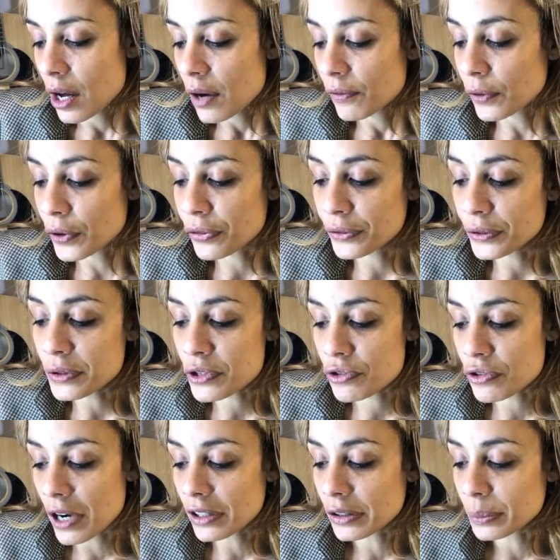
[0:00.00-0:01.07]
For through
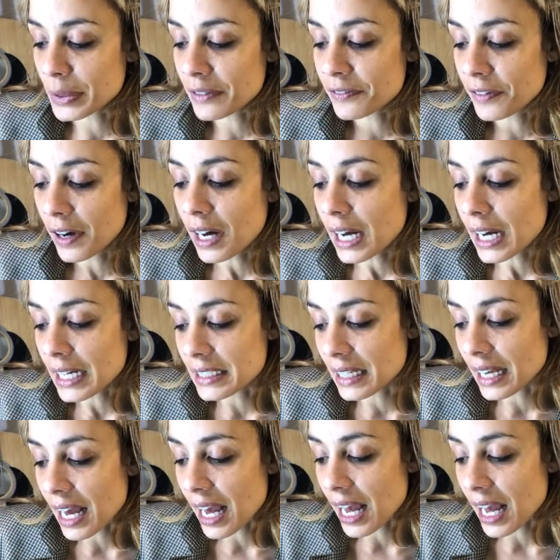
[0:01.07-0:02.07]
struggle, we find